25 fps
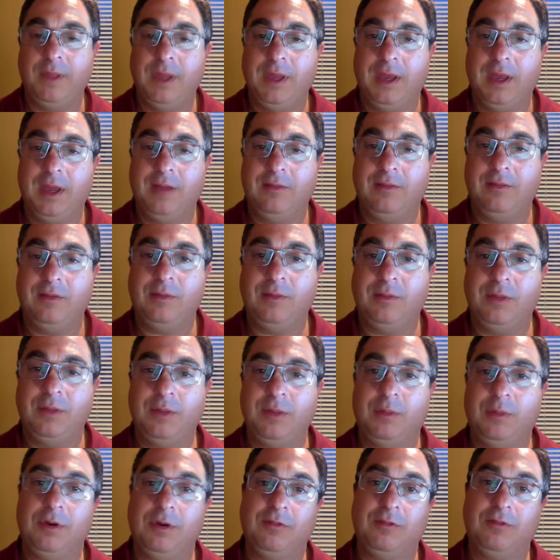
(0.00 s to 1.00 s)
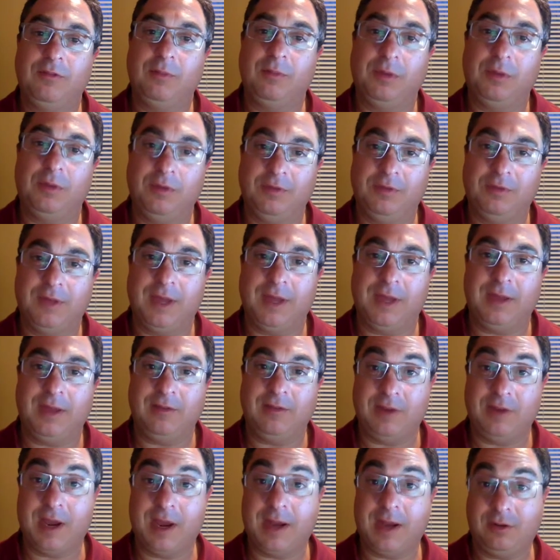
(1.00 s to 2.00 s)
And some of the principles that
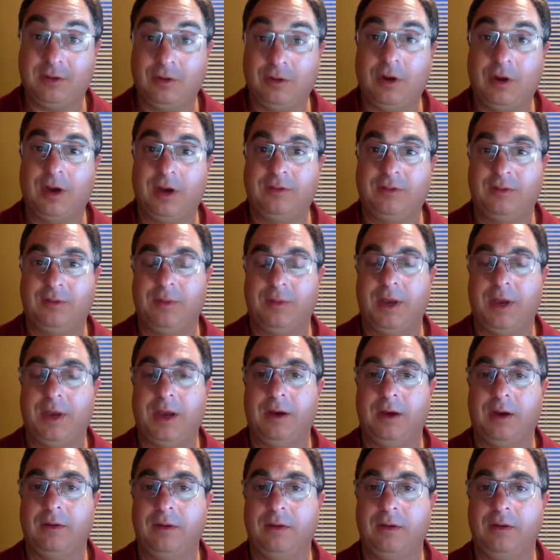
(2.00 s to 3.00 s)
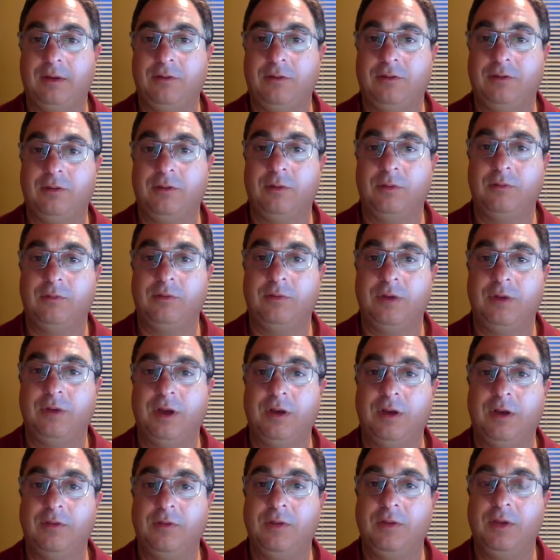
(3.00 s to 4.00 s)
Jack talks about in terms
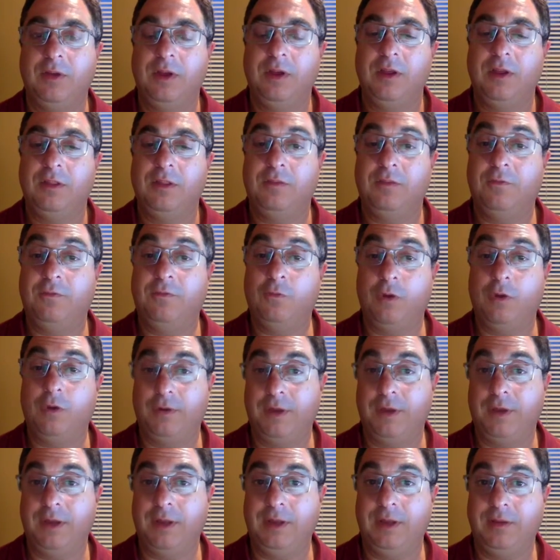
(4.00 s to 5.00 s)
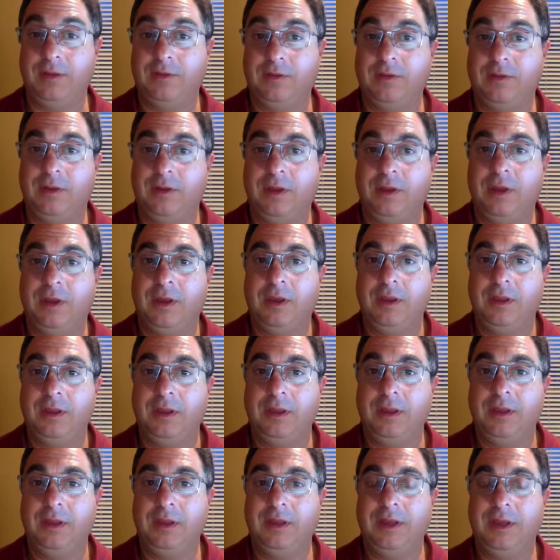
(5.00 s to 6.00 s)
of the 4 E's,
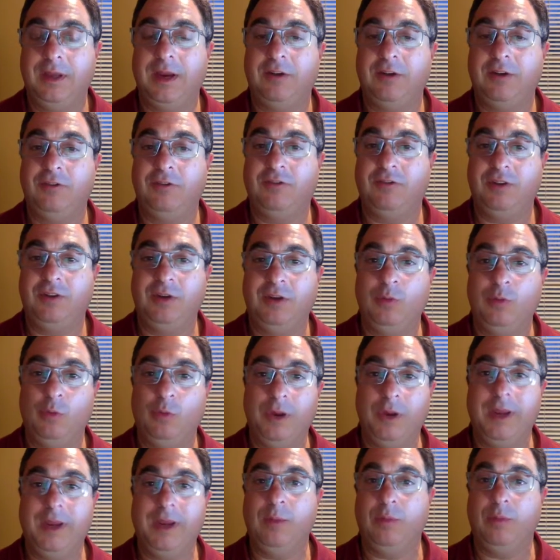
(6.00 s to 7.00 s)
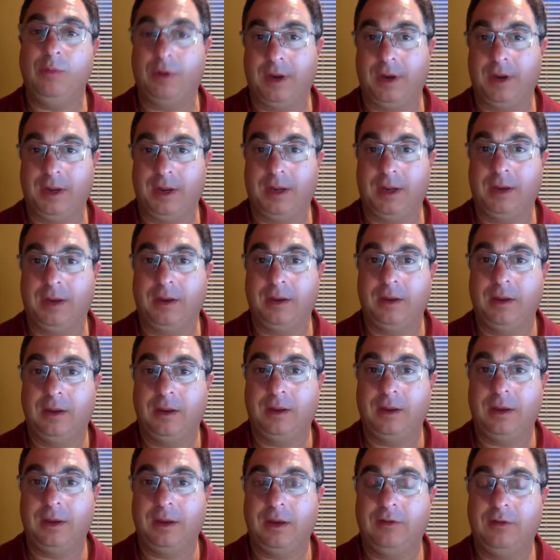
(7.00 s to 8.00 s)
the energy we bring
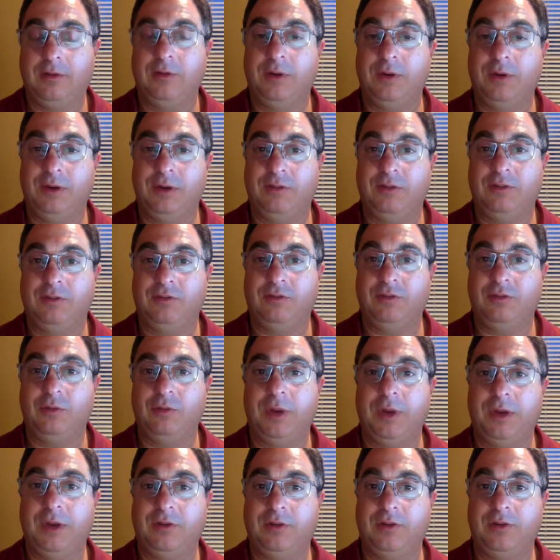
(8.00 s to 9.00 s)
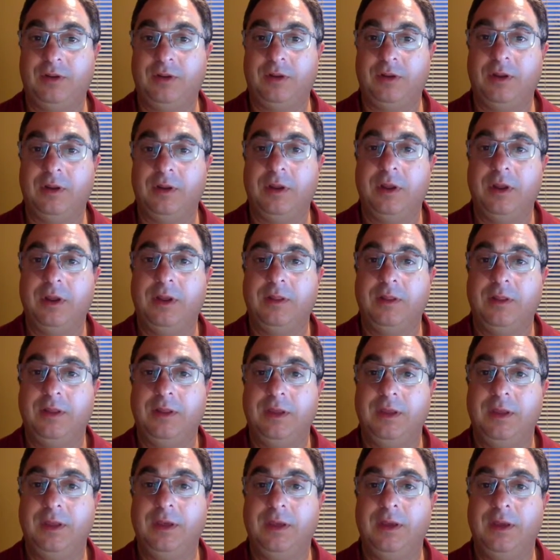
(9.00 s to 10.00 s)
to any situation,
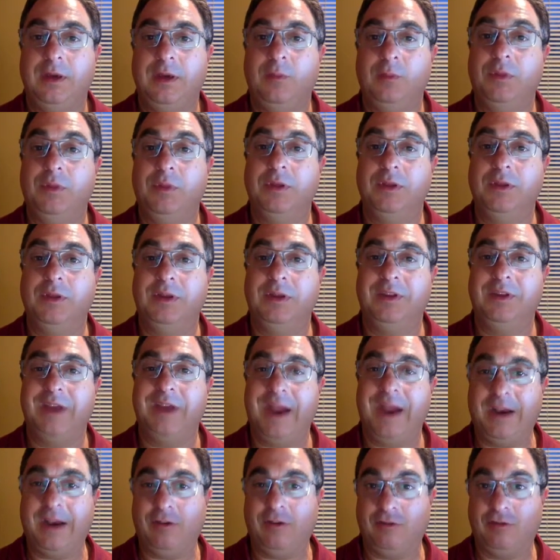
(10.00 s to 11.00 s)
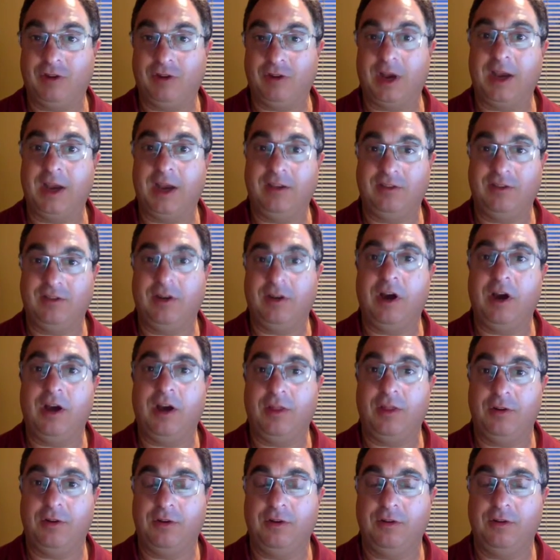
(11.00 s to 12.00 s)
the ability to energize
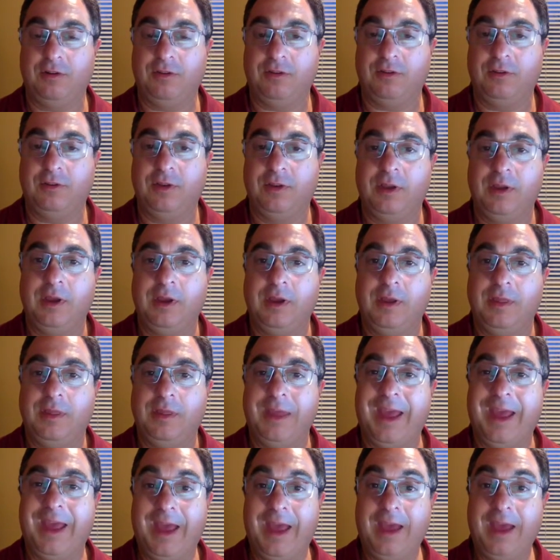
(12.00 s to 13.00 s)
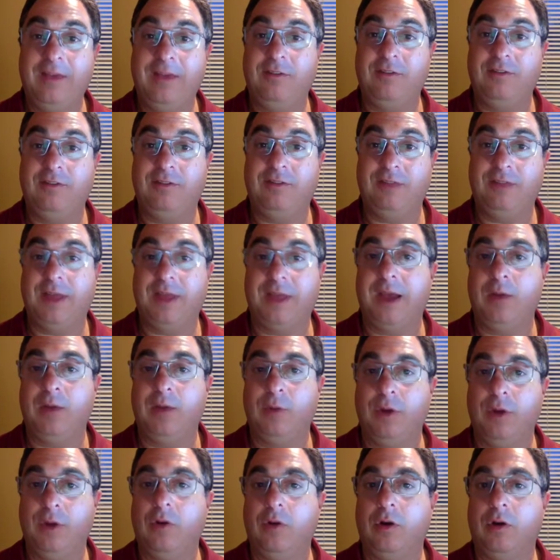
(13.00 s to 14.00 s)
others, the edge that
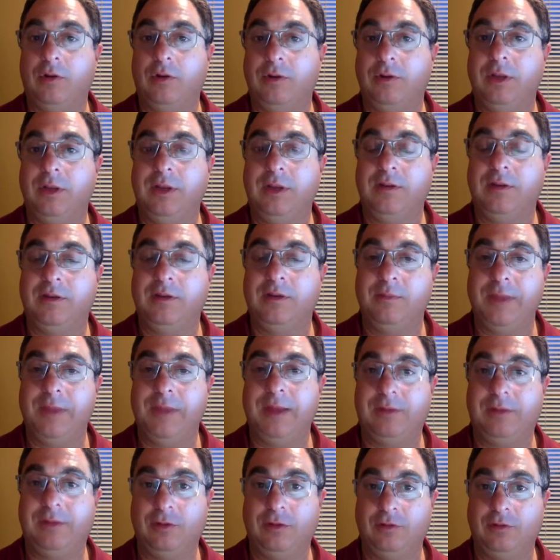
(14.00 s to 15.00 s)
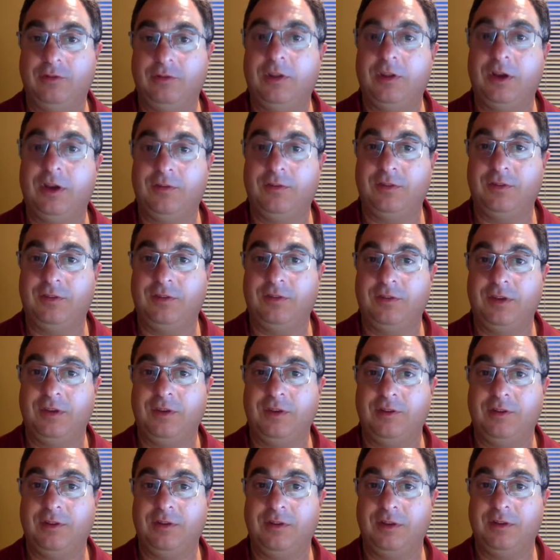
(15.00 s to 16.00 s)
we all need to make those tough
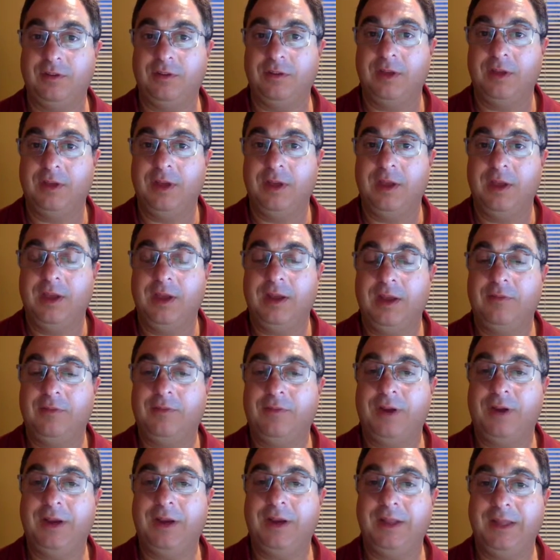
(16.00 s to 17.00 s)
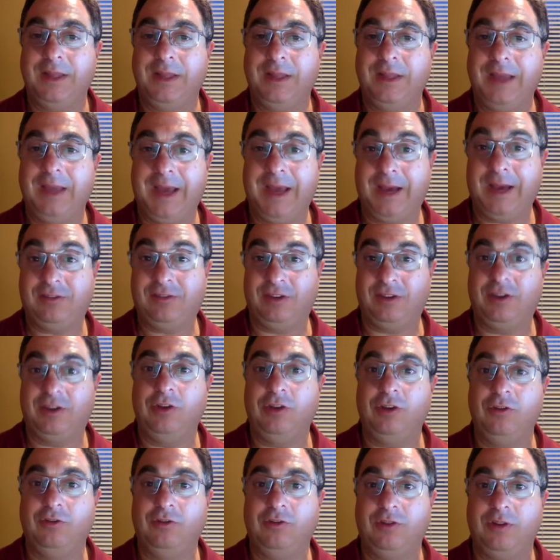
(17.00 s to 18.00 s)
decisions, and finally,
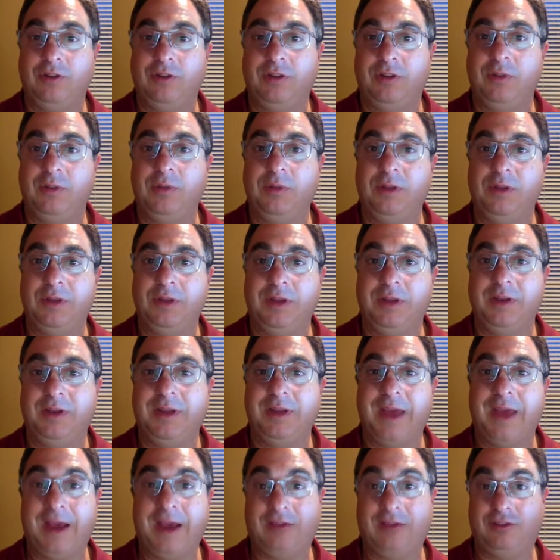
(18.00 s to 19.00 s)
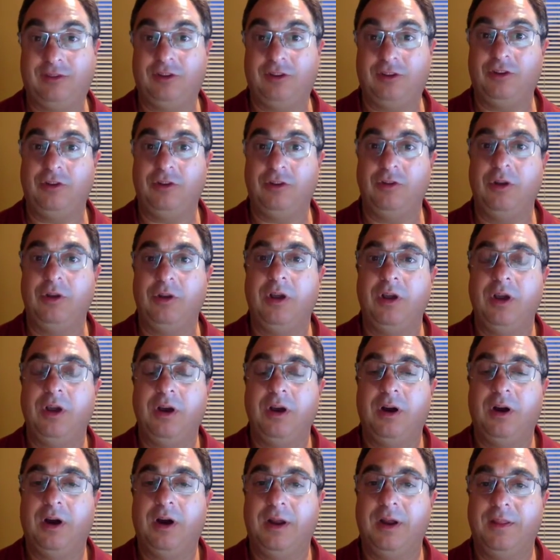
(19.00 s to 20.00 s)
execution, the ability to execute
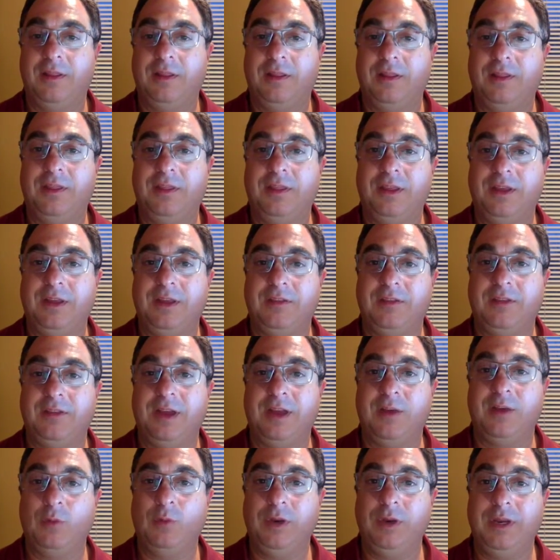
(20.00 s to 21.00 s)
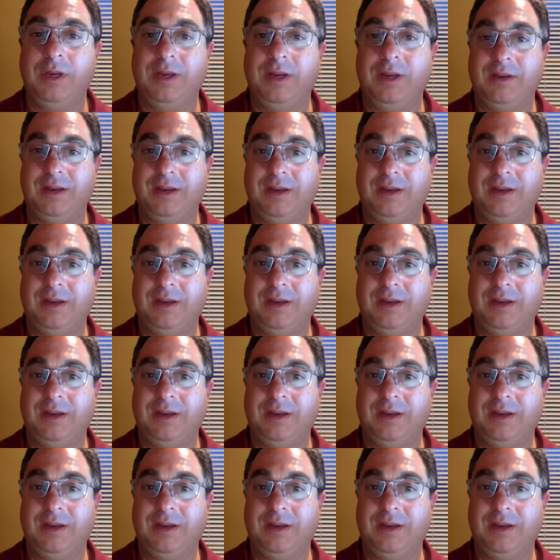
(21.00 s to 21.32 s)
on the things that we need to